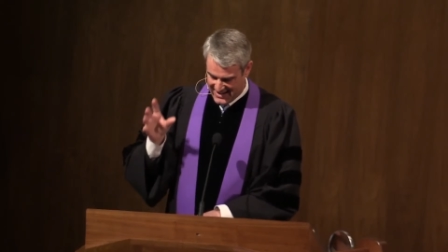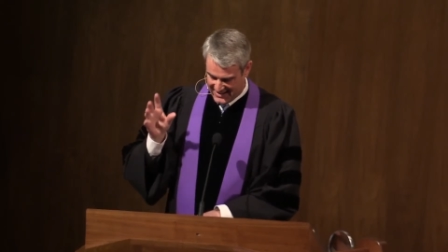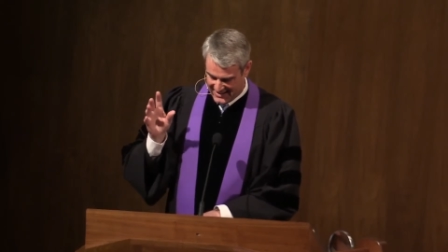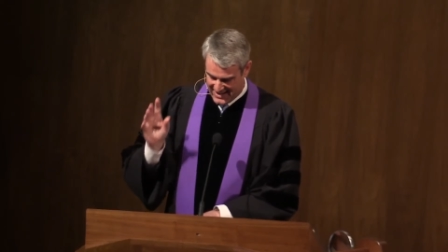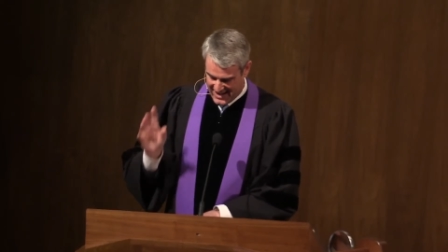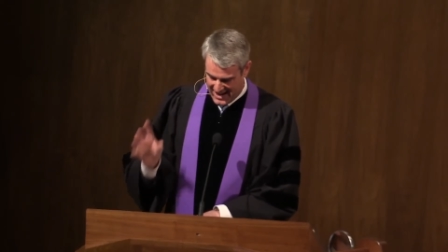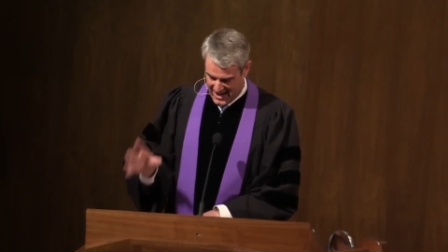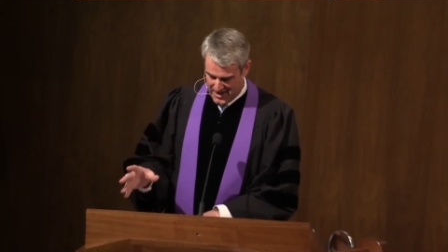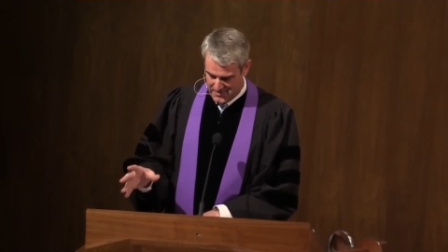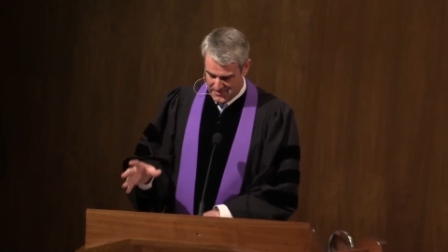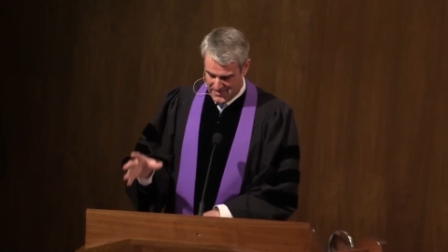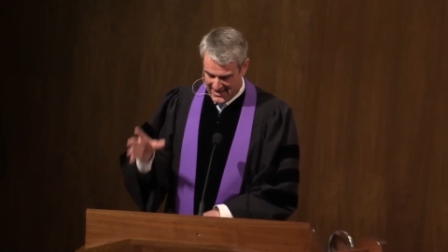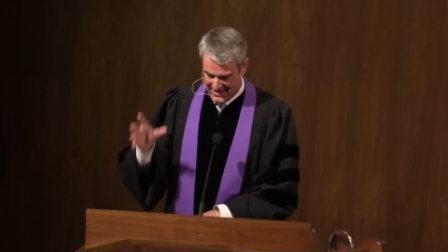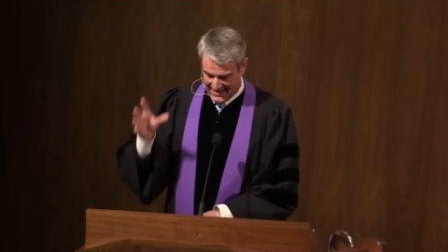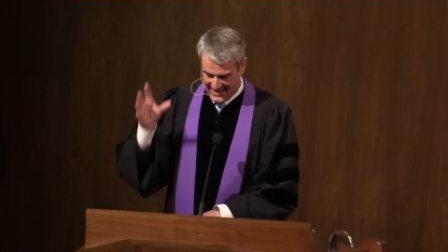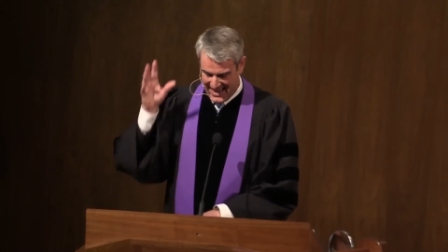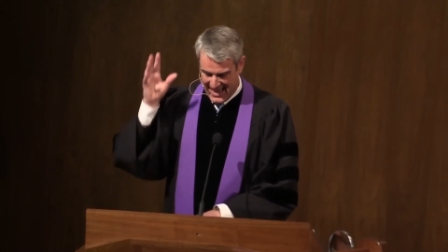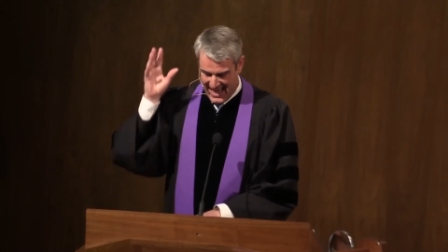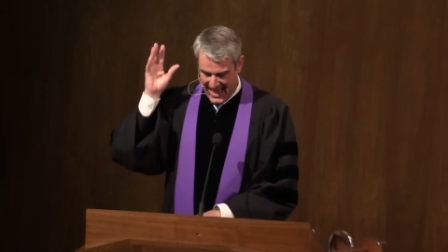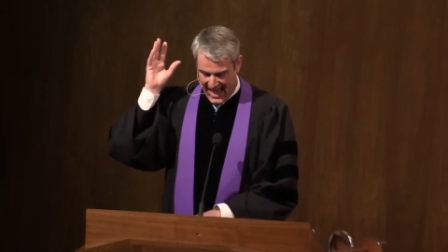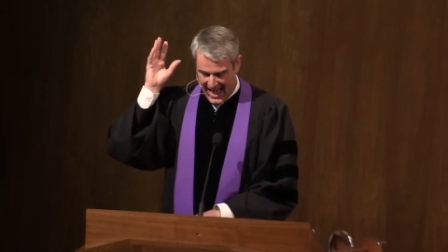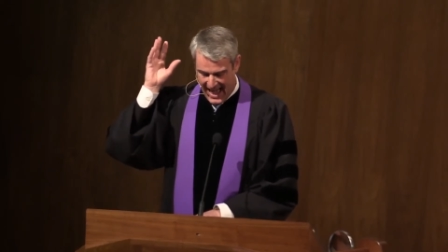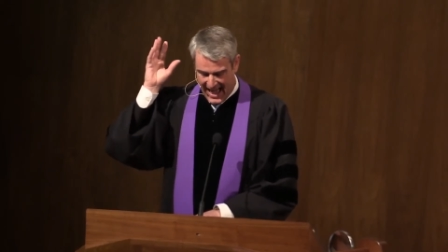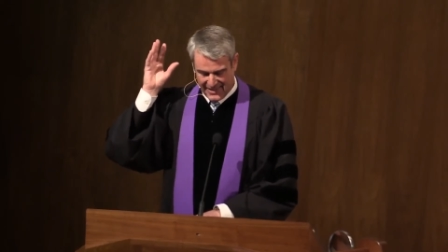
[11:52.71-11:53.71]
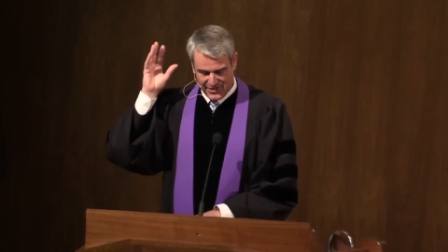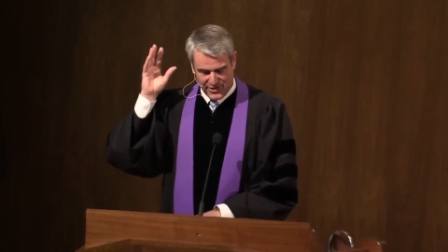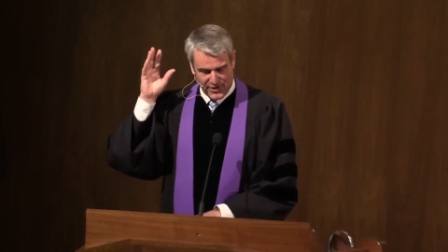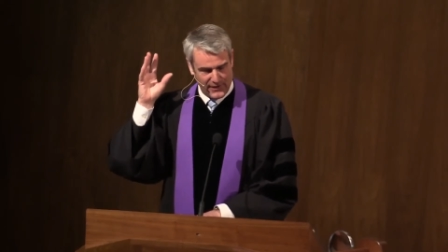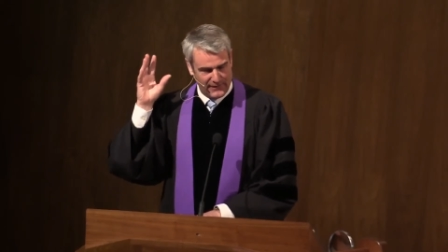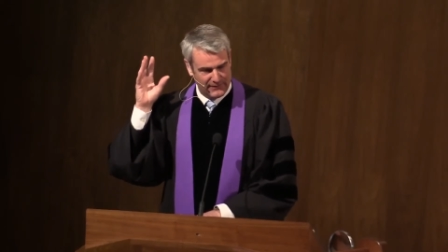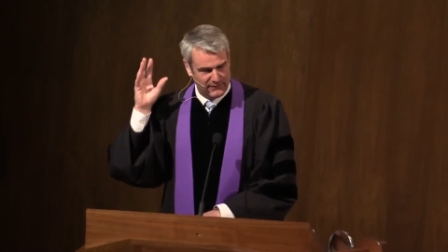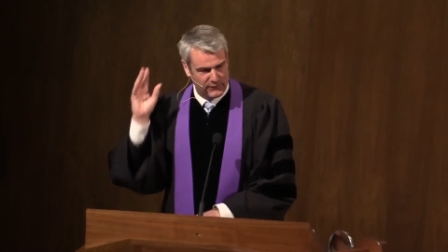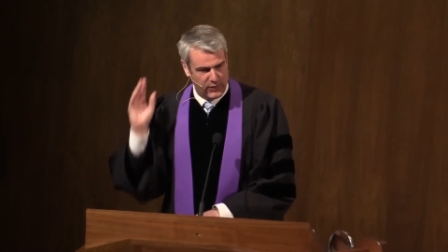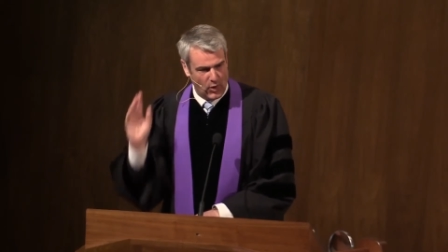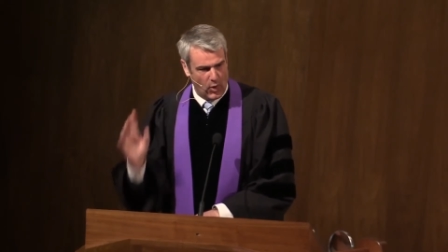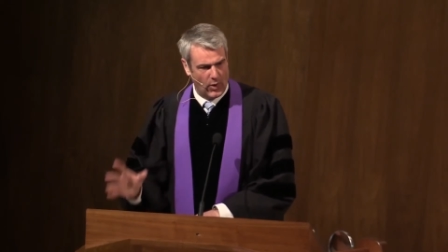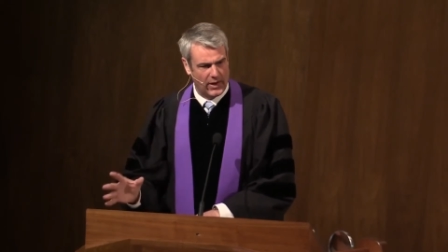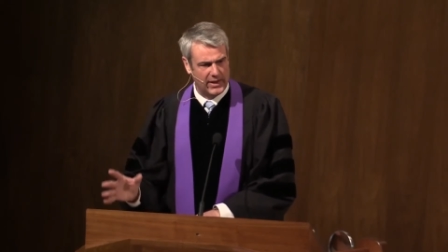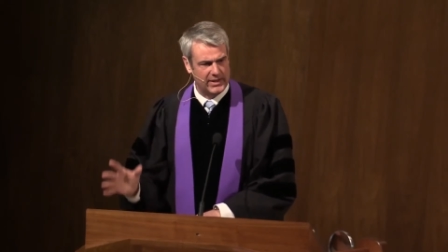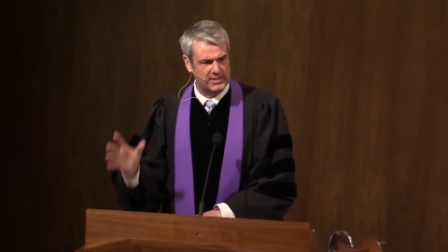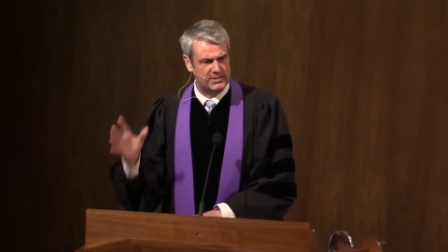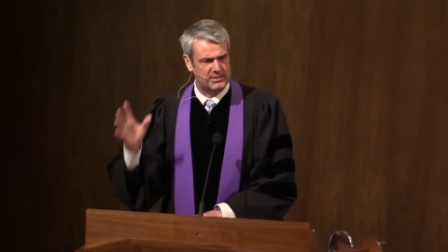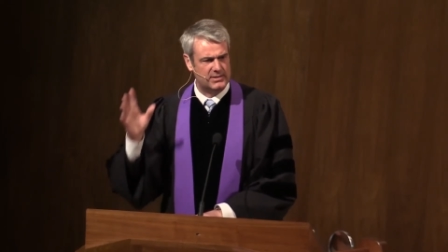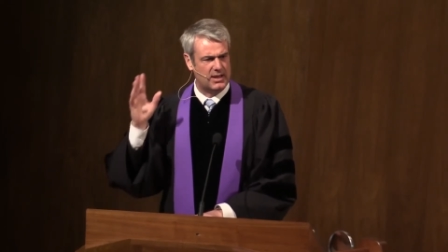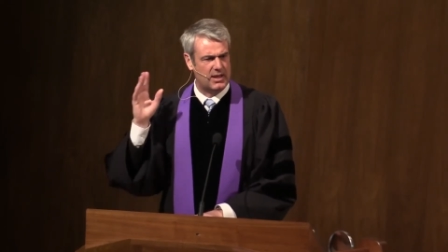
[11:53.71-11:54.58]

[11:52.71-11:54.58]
coming at the voice